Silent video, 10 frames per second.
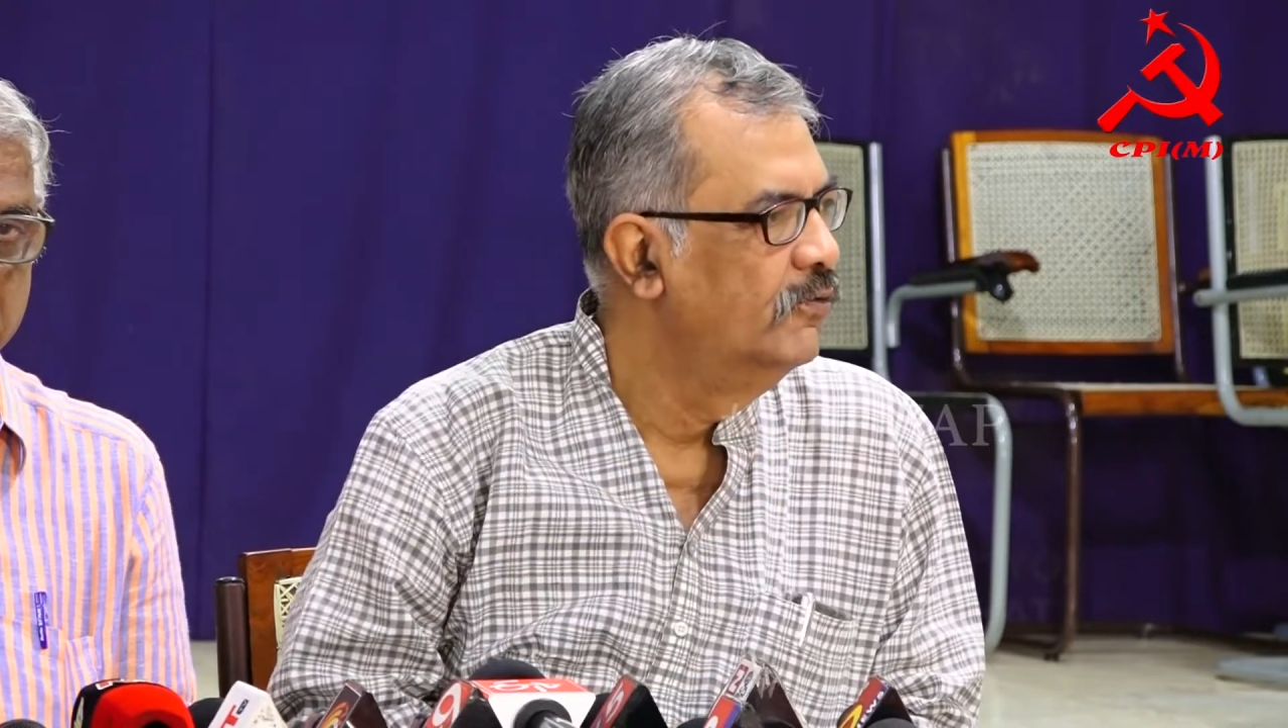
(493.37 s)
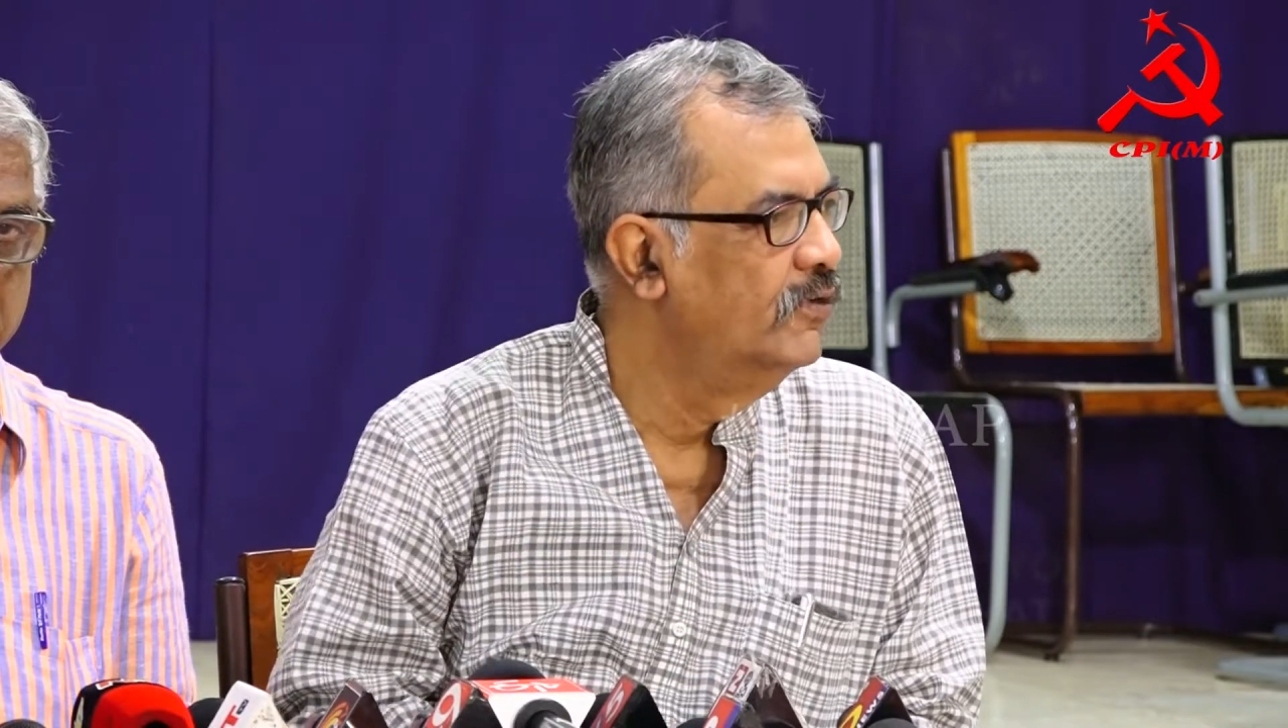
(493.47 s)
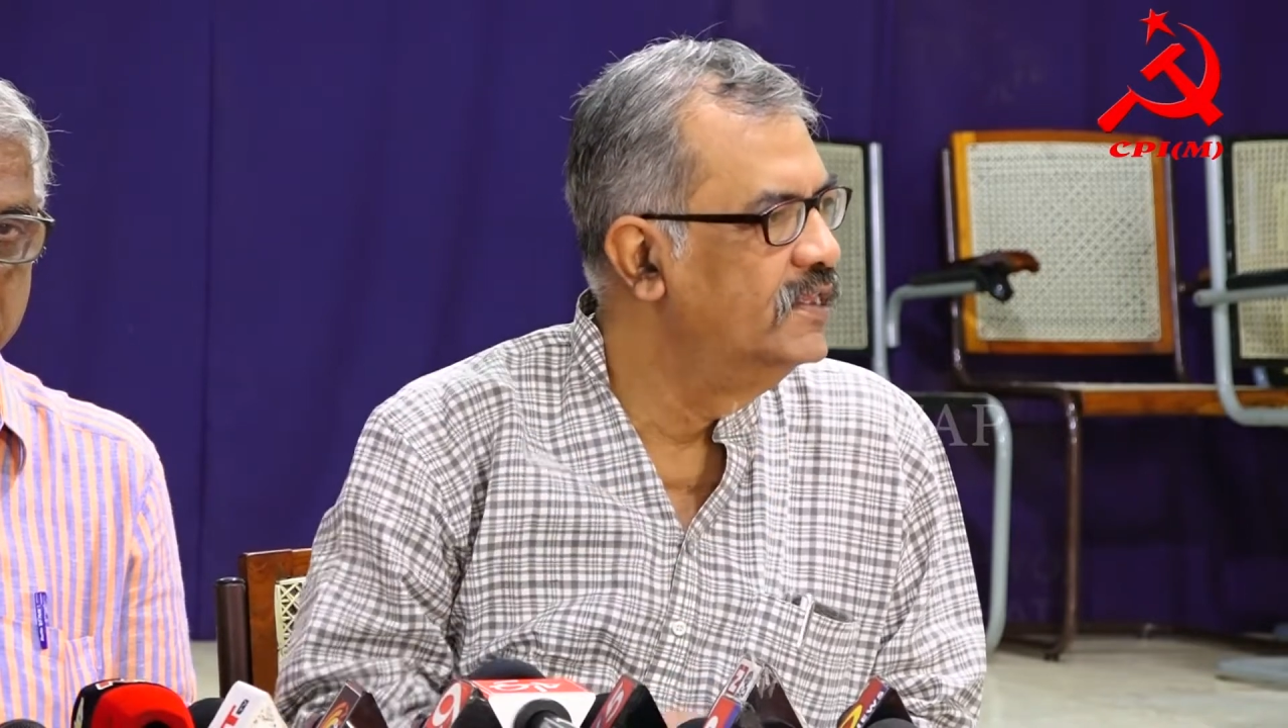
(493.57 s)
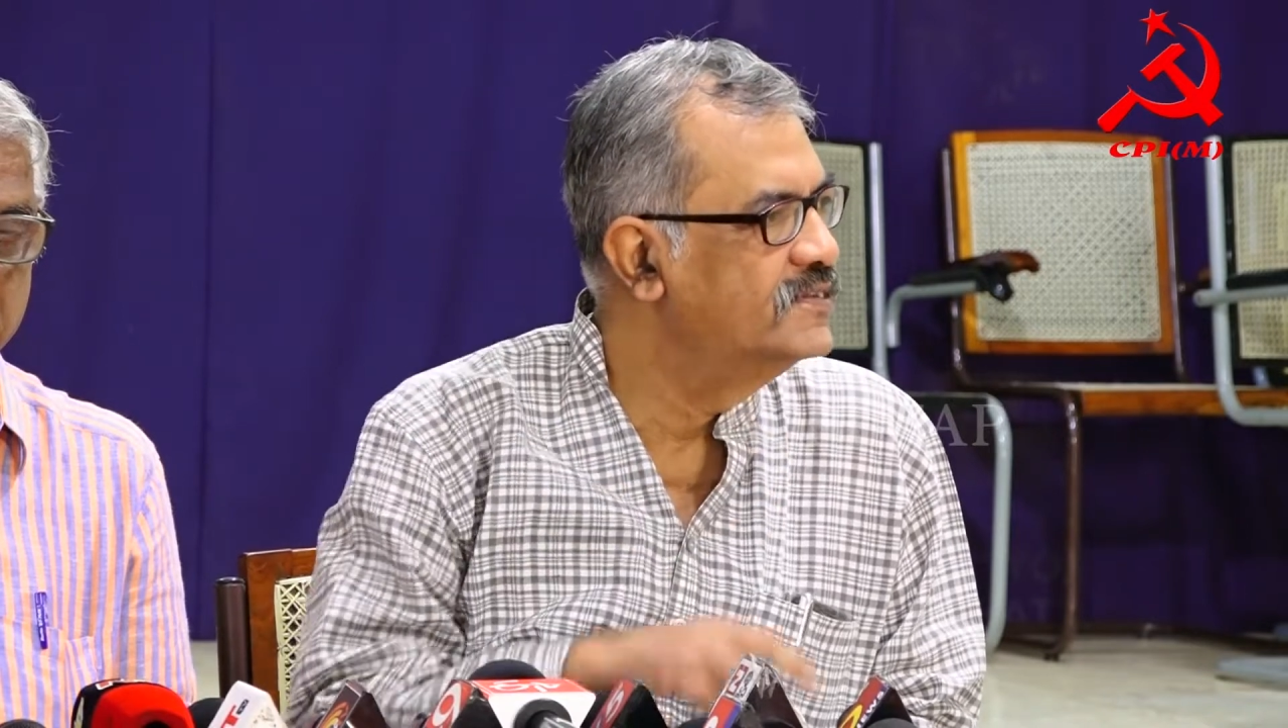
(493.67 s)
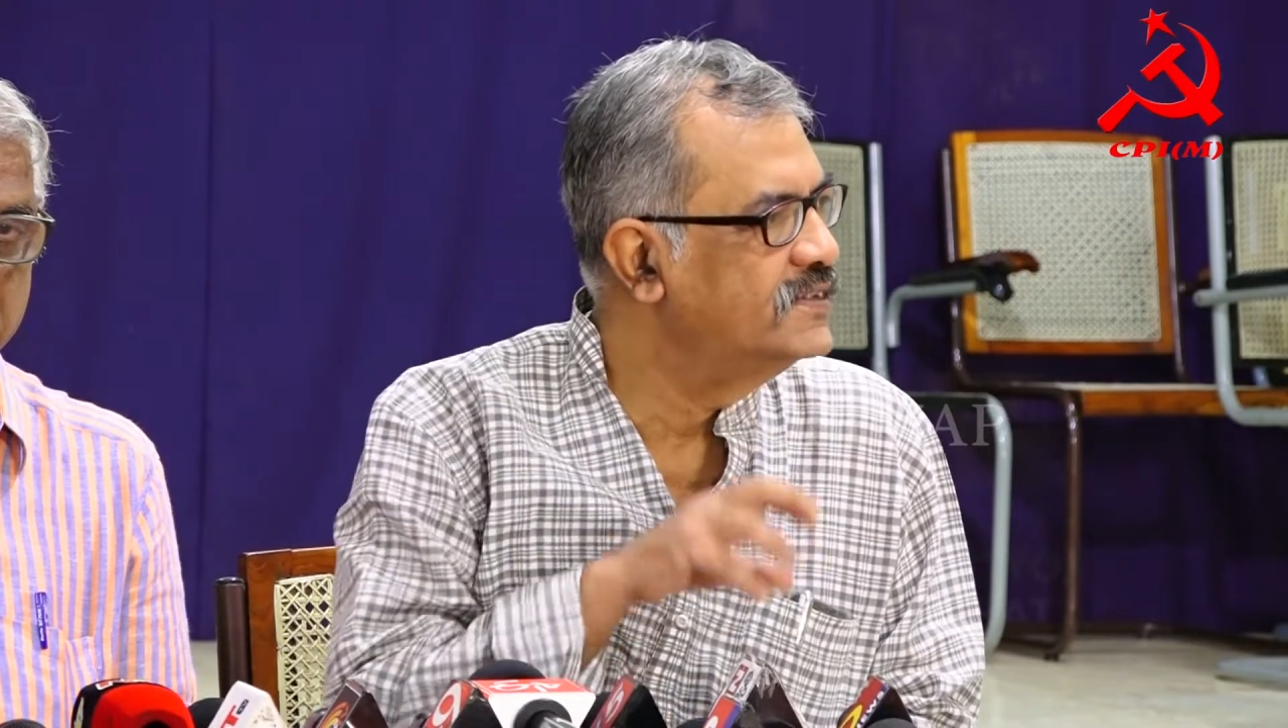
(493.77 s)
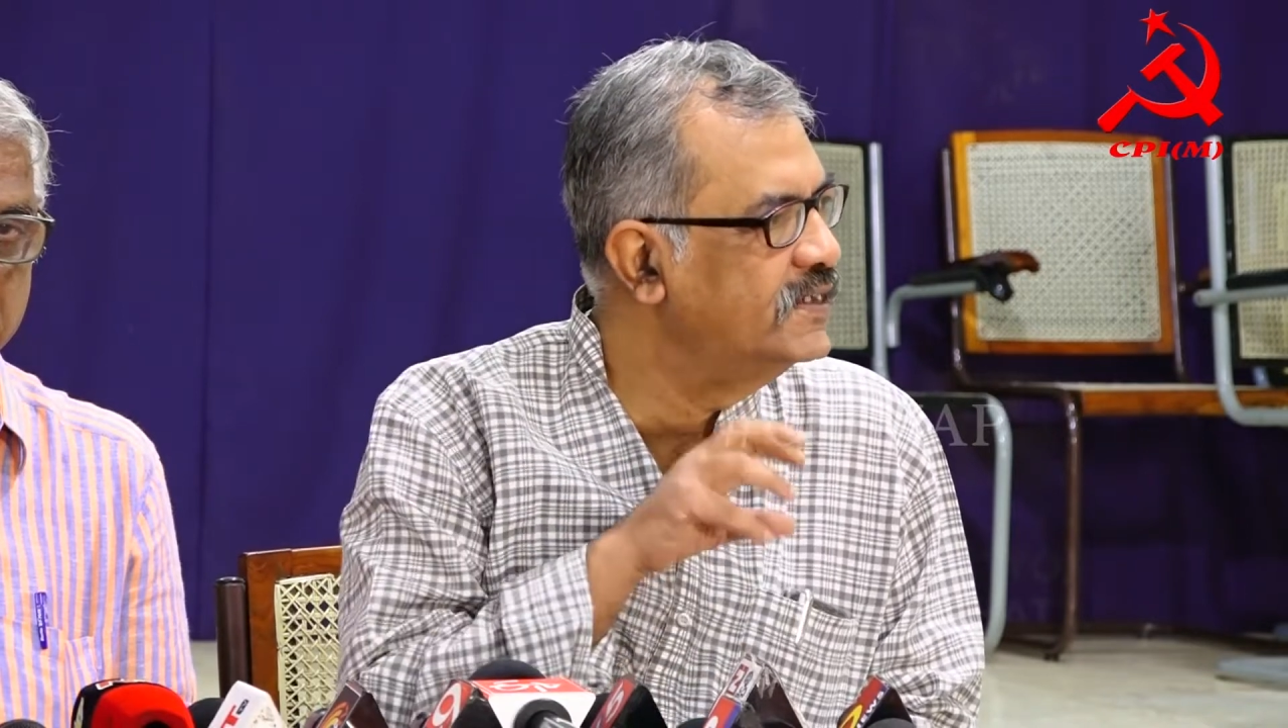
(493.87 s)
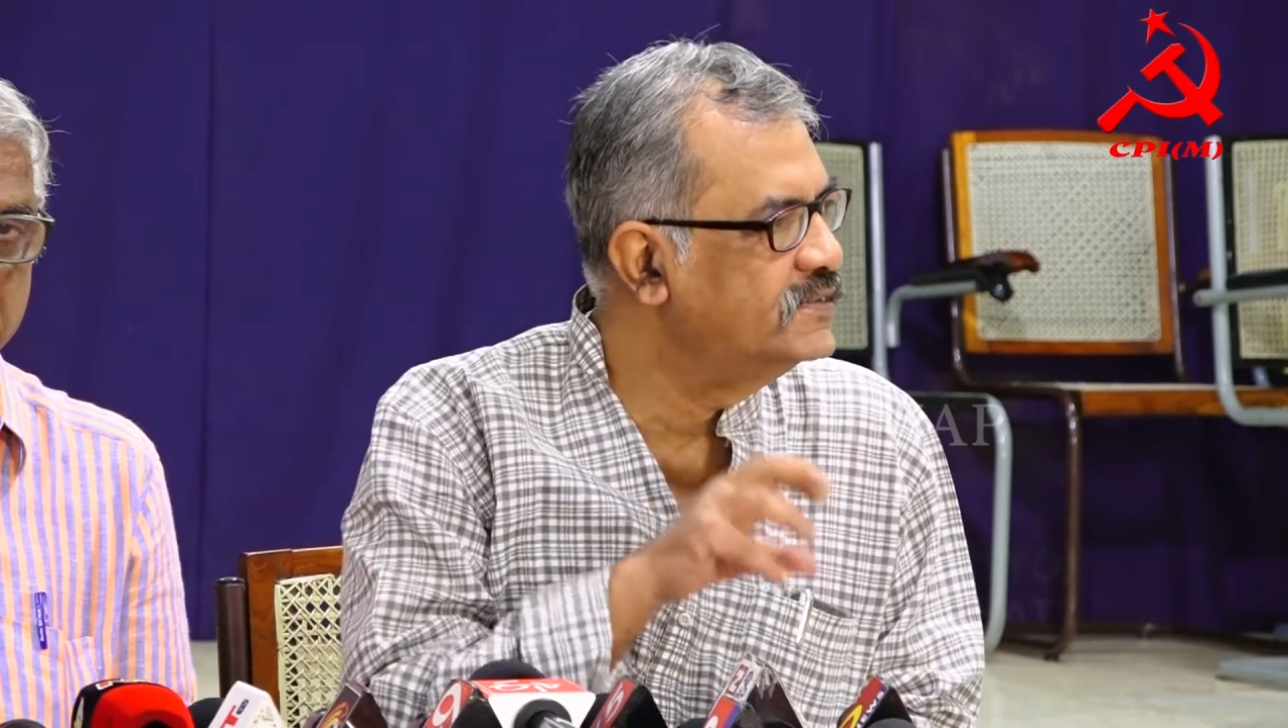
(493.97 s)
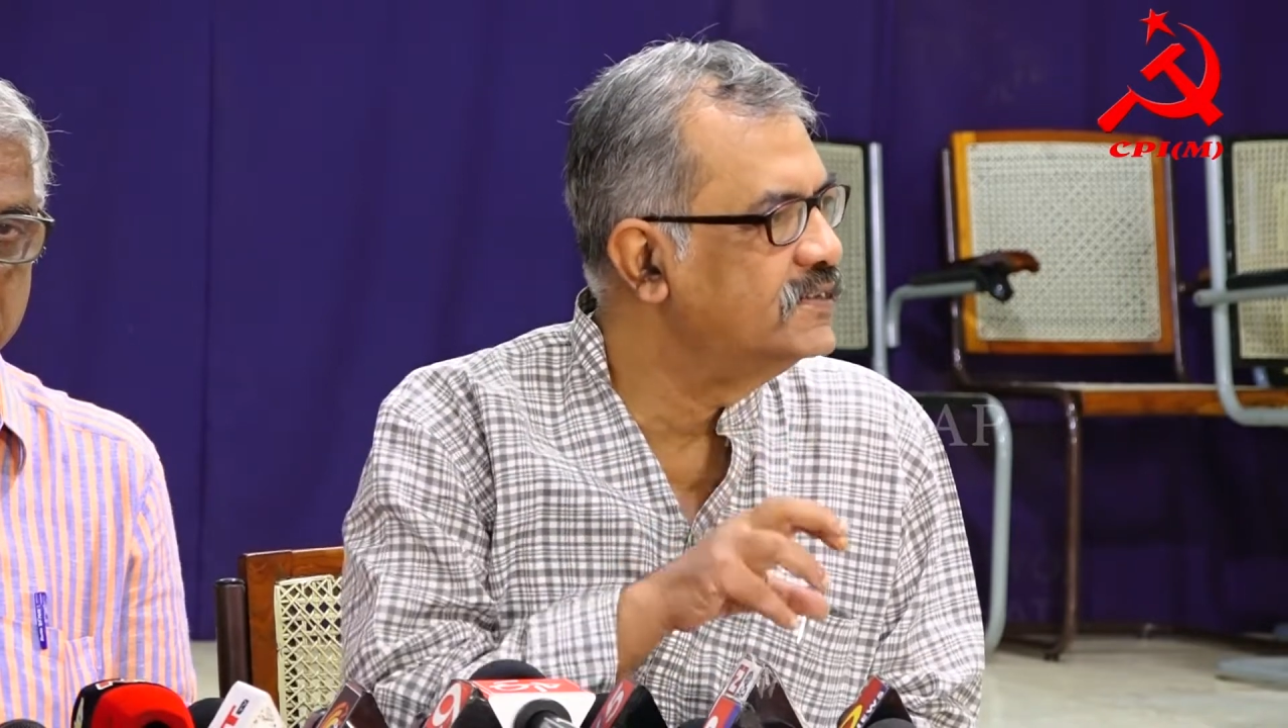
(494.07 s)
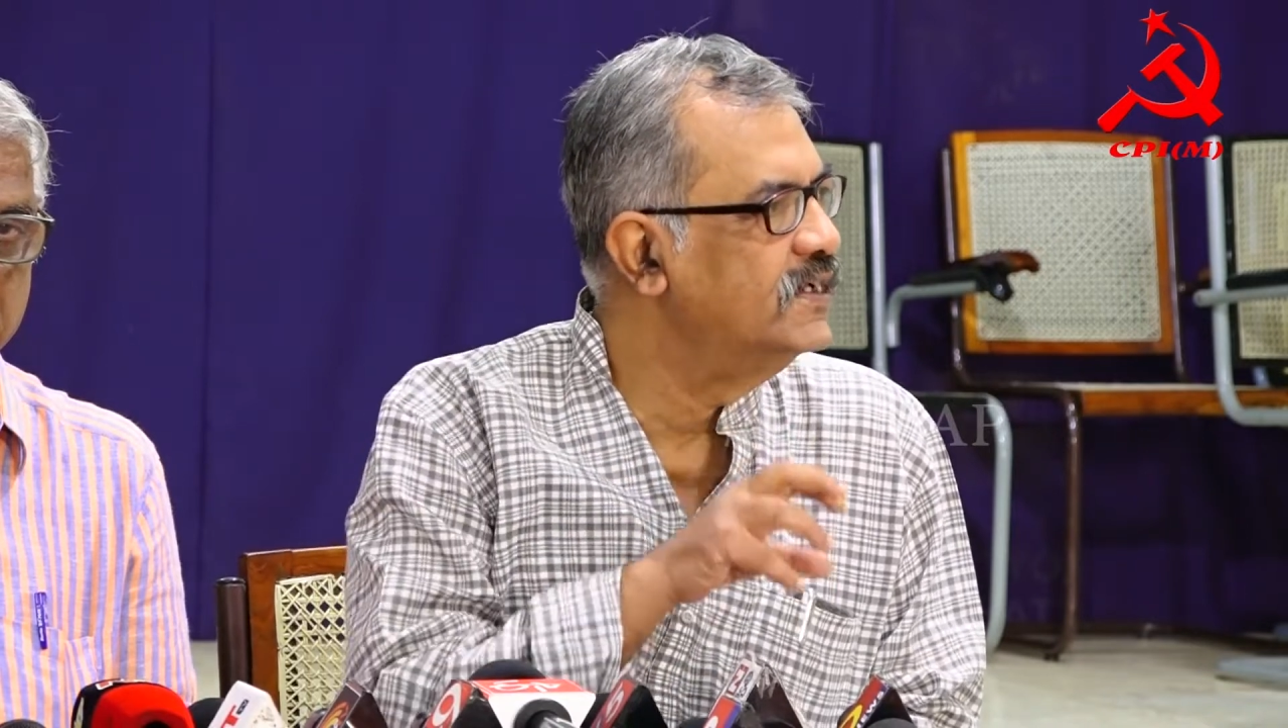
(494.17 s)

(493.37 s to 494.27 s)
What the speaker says: will sit